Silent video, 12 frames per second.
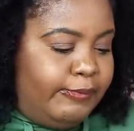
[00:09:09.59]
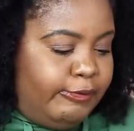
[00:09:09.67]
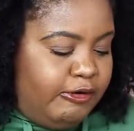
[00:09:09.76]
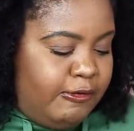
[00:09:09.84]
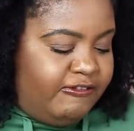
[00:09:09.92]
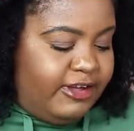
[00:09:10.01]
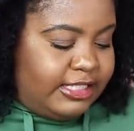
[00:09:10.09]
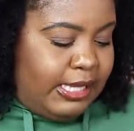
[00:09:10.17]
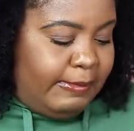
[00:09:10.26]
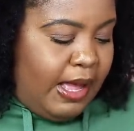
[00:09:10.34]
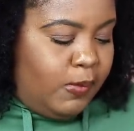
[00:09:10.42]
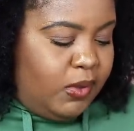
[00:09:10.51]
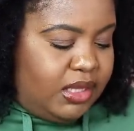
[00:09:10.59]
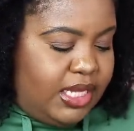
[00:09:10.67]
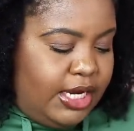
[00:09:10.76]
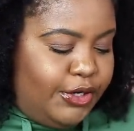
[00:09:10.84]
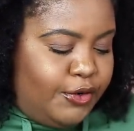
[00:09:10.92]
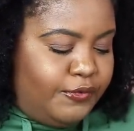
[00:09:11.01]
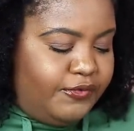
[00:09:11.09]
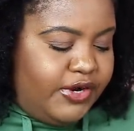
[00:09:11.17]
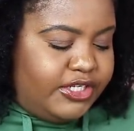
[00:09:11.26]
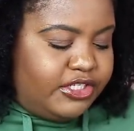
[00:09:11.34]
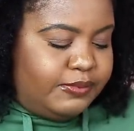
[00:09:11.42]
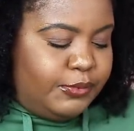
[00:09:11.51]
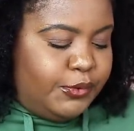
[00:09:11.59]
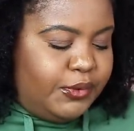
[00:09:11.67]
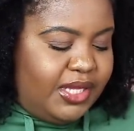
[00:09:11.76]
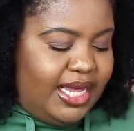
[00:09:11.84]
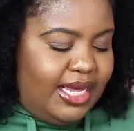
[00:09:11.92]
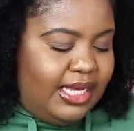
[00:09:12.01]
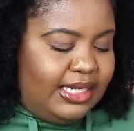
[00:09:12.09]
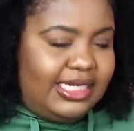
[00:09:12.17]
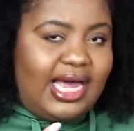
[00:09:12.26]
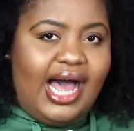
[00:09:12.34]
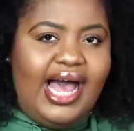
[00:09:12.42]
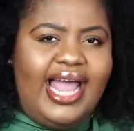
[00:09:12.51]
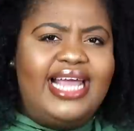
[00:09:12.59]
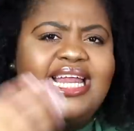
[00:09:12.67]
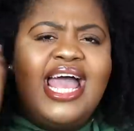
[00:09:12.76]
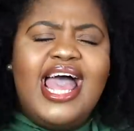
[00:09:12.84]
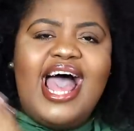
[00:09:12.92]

Proof has come up with a no-frizz smoothing line.